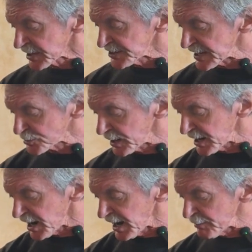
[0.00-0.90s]
That's
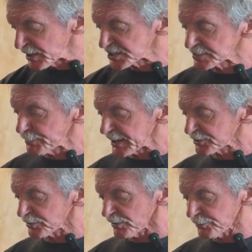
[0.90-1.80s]
why I'm
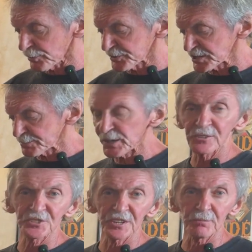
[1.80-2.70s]
expect from this
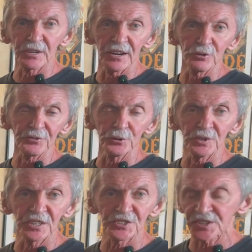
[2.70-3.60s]
piano some kind of
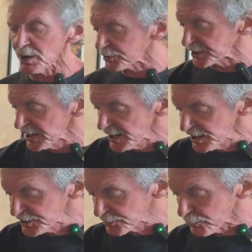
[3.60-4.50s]
unique sound
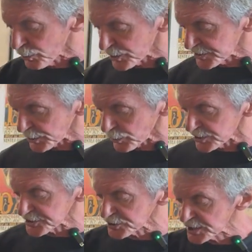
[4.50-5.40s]
in a more, they
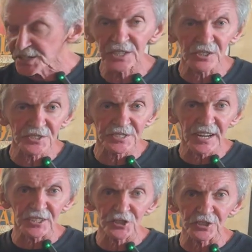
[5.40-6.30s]
call it critical
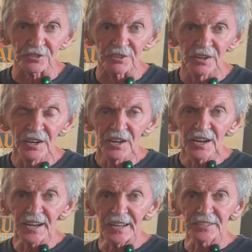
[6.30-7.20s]
section.
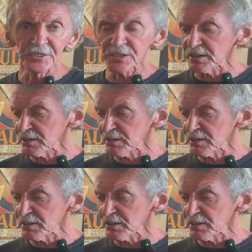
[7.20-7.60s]
And